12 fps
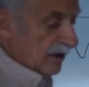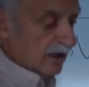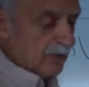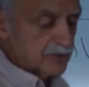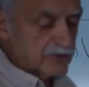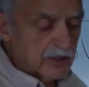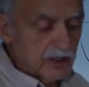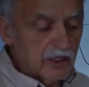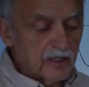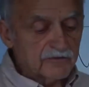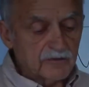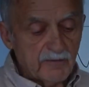
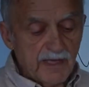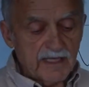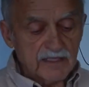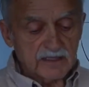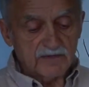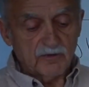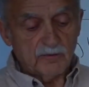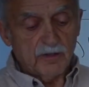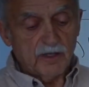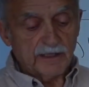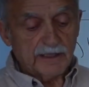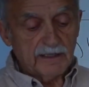observed mass of a
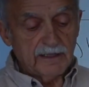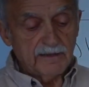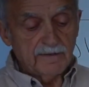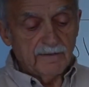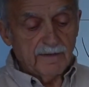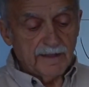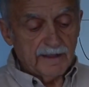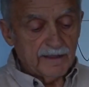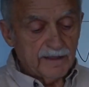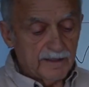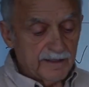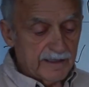body
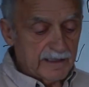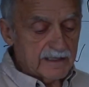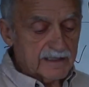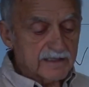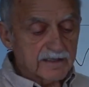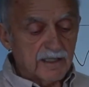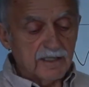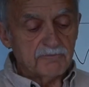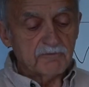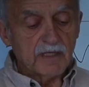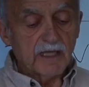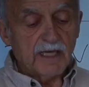is,
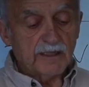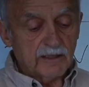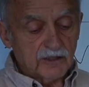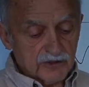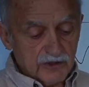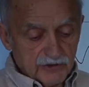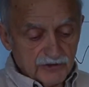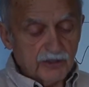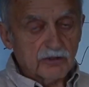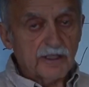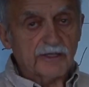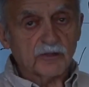and I'll show
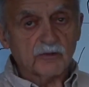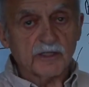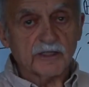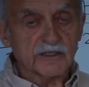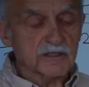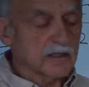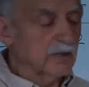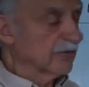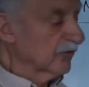you later where this comes